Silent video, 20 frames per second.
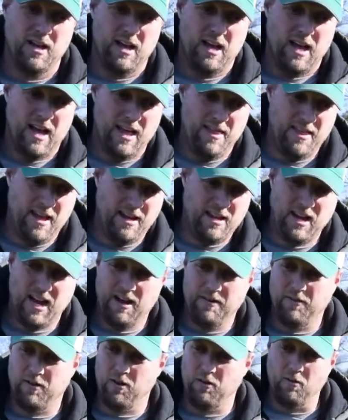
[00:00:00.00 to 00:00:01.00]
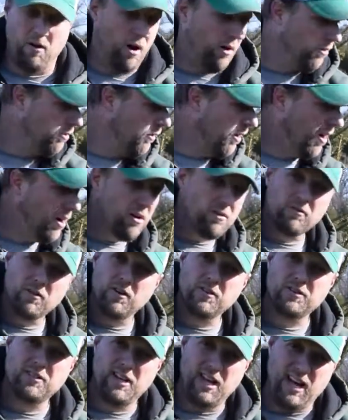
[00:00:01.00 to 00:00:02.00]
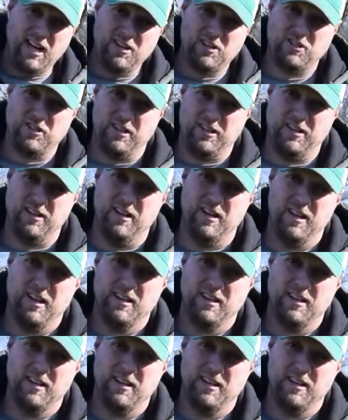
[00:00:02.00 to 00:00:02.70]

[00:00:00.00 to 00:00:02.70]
And then you have a long rotation